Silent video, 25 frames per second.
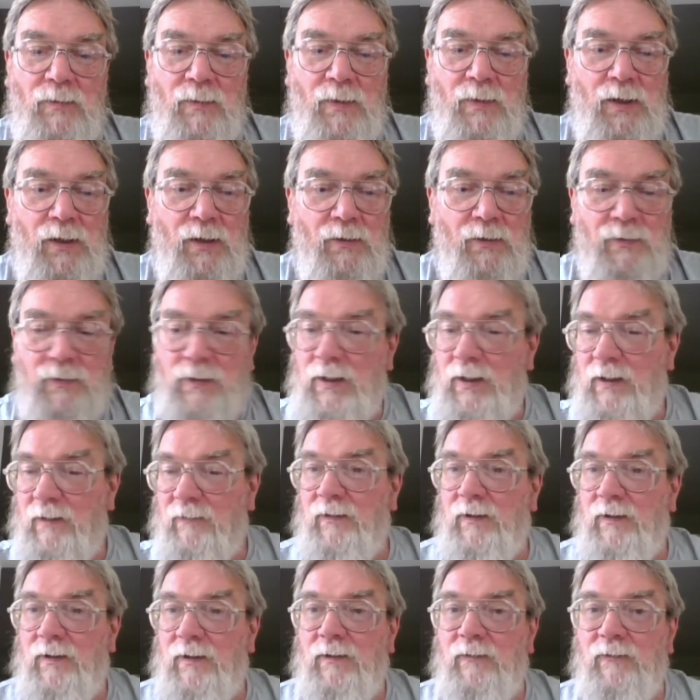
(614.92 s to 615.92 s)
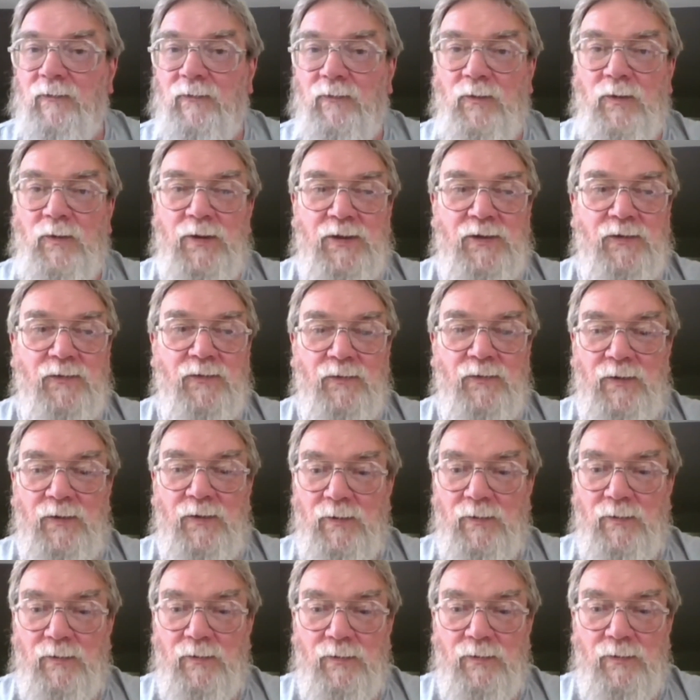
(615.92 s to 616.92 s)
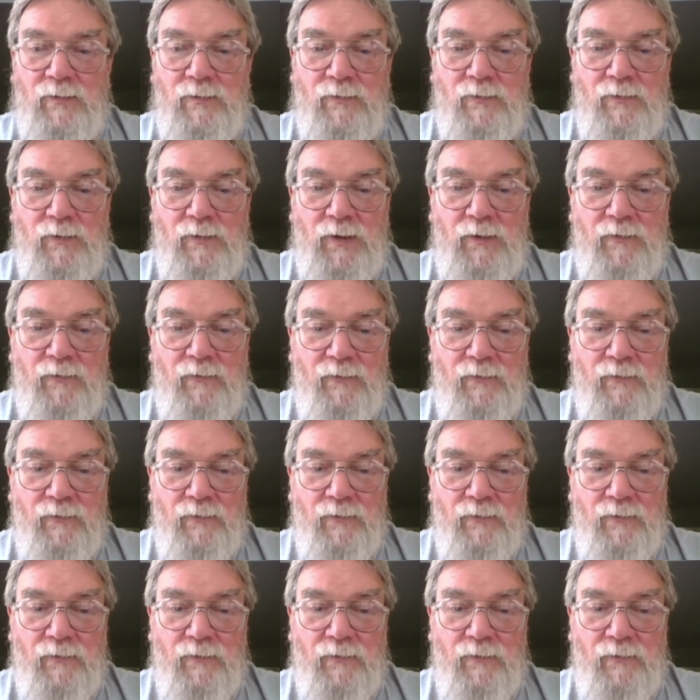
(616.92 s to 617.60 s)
I don't have a voice for you, Rafe.